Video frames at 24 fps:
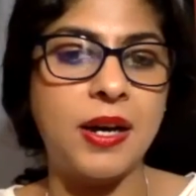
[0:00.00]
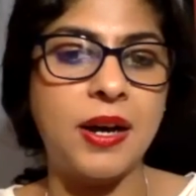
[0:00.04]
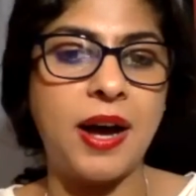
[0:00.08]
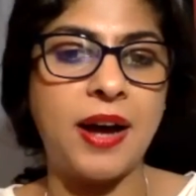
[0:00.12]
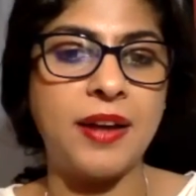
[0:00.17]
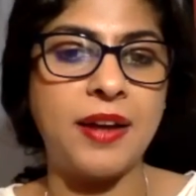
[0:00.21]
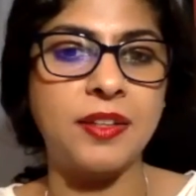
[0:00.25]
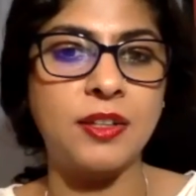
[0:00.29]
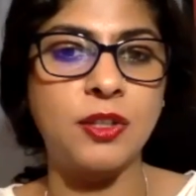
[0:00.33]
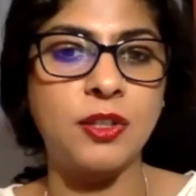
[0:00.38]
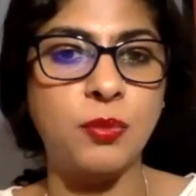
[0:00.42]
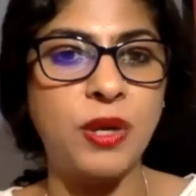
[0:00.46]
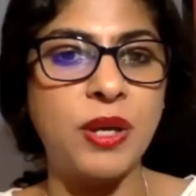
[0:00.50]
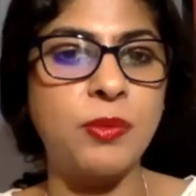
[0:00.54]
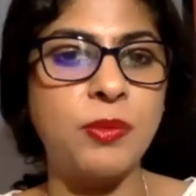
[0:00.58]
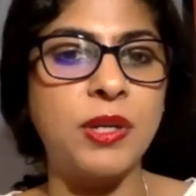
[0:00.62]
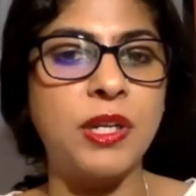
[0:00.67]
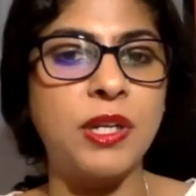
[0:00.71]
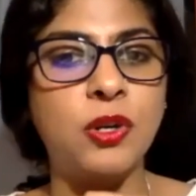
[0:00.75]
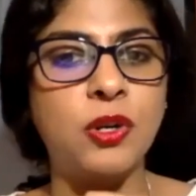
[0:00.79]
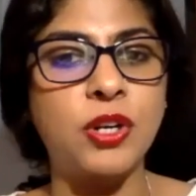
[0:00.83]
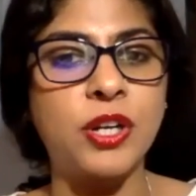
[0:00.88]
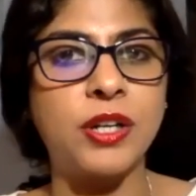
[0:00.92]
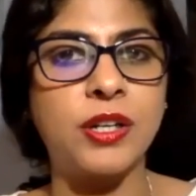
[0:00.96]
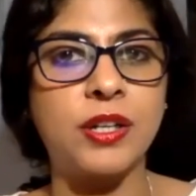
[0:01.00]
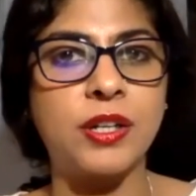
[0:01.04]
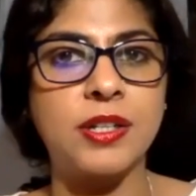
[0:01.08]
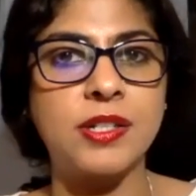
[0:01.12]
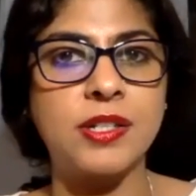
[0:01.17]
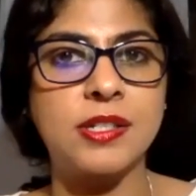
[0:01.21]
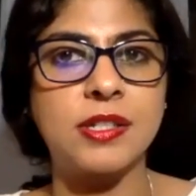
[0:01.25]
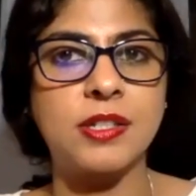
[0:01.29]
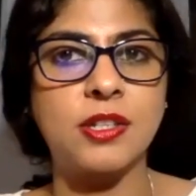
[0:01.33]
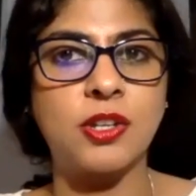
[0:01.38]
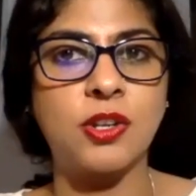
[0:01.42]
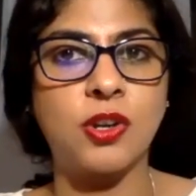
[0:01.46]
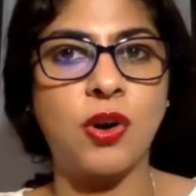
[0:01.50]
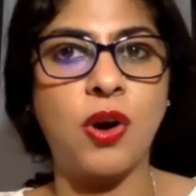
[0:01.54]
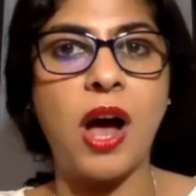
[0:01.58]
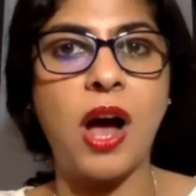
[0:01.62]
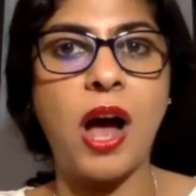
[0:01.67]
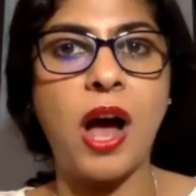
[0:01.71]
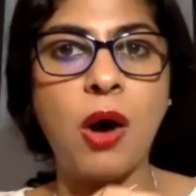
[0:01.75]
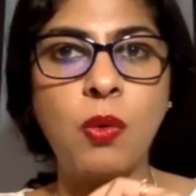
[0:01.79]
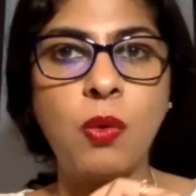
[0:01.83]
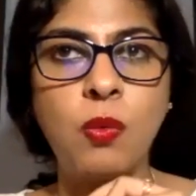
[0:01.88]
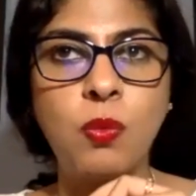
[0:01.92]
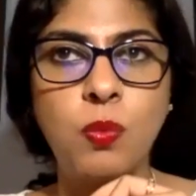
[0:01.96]
think the way we look at is,
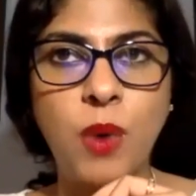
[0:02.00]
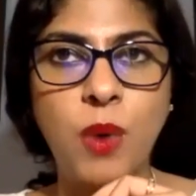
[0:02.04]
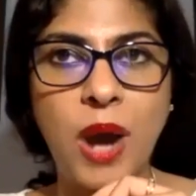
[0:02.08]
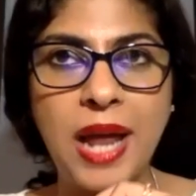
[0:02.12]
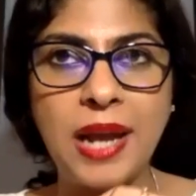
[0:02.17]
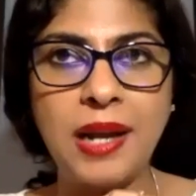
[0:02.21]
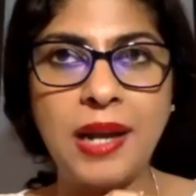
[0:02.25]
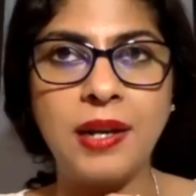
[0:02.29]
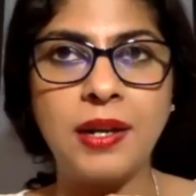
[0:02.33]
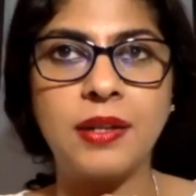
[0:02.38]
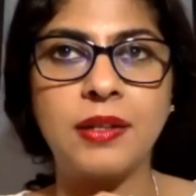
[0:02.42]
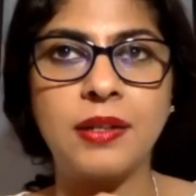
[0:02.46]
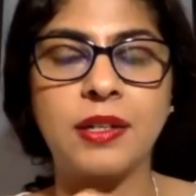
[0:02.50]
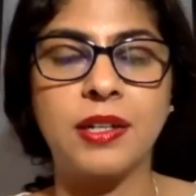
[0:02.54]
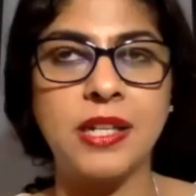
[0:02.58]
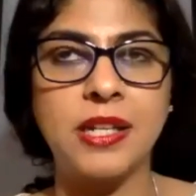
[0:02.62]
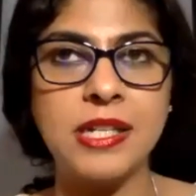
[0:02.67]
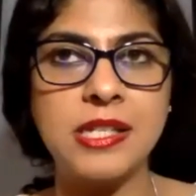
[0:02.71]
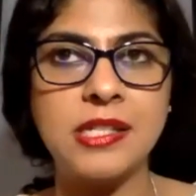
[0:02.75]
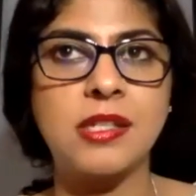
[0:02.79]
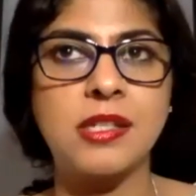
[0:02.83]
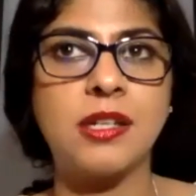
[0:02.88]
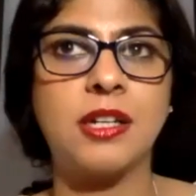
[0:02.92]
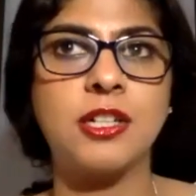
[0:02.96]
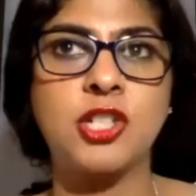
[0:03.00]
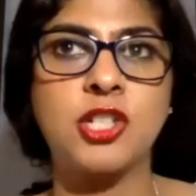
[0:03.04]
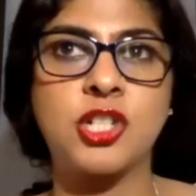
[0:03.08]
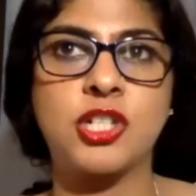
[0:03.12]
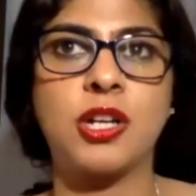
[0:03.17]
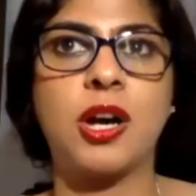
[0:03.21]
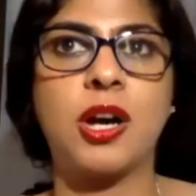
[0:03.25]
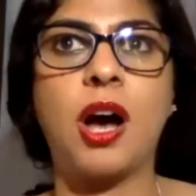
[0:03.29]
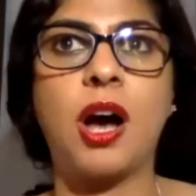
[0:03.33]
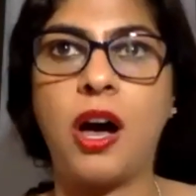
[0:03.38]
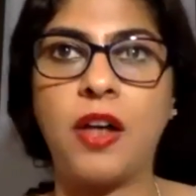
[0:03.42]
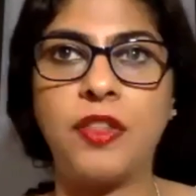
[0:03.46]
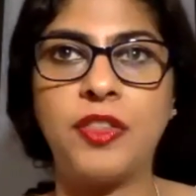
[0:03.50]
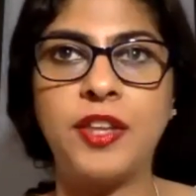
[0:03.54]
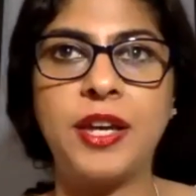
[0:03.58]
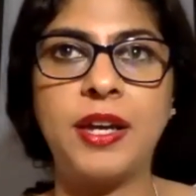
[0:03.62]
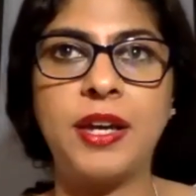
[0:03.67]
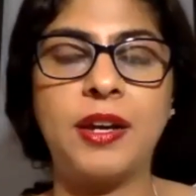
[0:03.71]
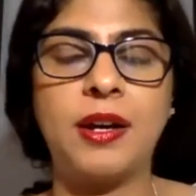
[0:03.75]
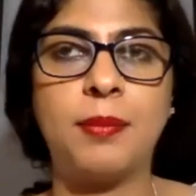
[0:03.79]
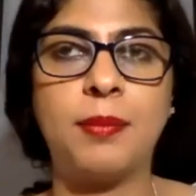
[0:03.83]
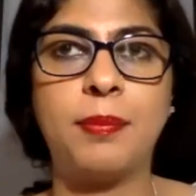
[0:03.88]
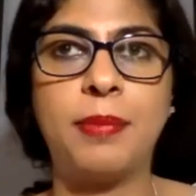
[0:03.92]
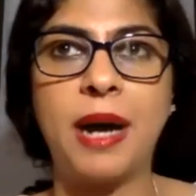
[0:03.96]
how well researched are they
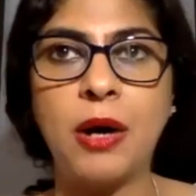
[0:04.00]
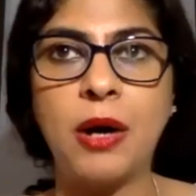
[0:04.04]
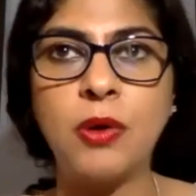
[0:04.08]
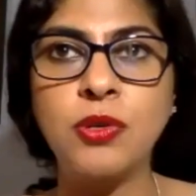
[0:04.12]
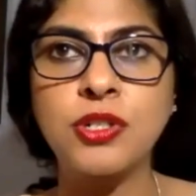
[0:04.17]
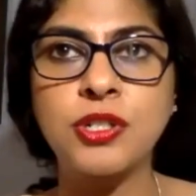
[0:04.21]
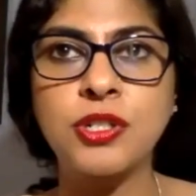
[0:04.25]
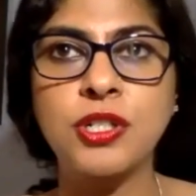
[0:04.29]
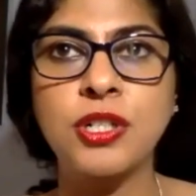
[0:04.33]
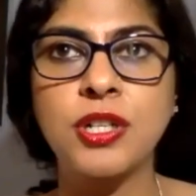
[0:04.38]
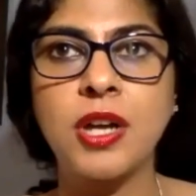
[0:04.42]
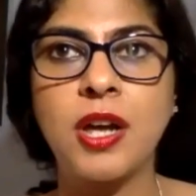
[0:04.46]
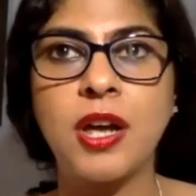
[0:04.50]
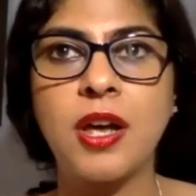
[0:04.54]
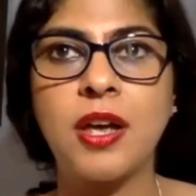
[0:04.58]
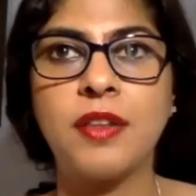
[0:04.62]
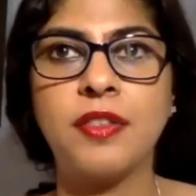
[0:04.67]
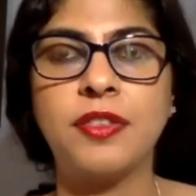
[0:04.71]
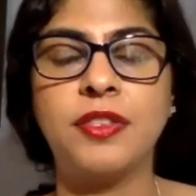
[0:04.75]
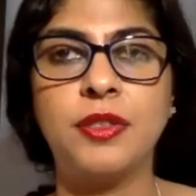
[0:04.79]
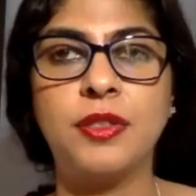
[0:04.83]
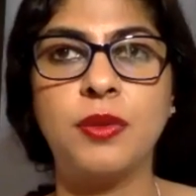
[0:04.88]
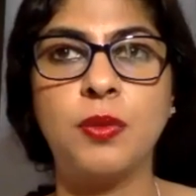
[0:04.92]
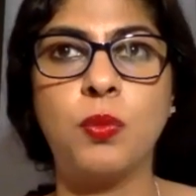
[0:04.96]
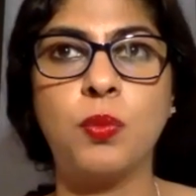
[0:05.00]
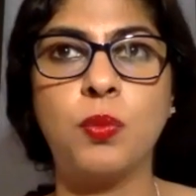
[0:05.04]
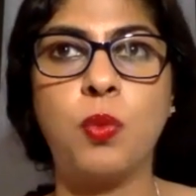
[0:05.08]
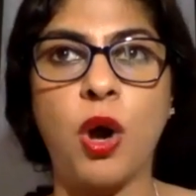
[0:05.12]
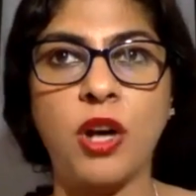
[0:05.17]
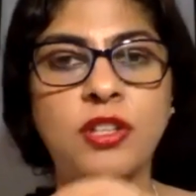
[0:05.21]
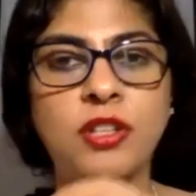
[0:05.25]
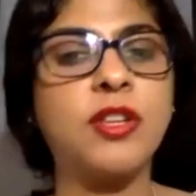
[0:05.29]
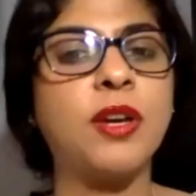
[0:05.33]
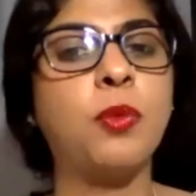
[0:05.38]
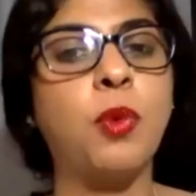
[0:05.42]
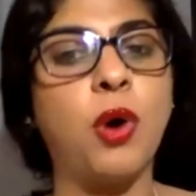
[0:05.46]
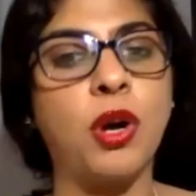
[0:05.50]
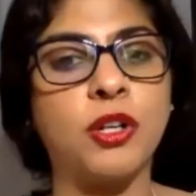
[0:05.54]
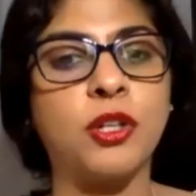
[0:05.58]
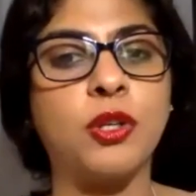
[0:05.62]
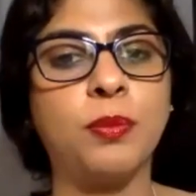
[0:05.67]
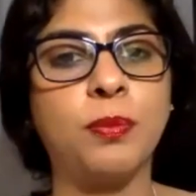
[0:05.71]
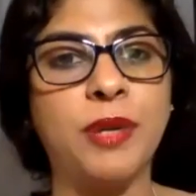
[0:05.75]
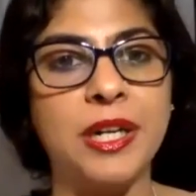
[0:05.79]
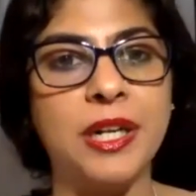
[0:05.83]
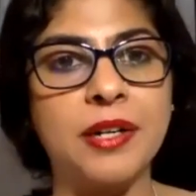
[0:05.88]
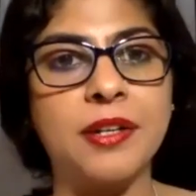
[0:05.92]
about what they want to build?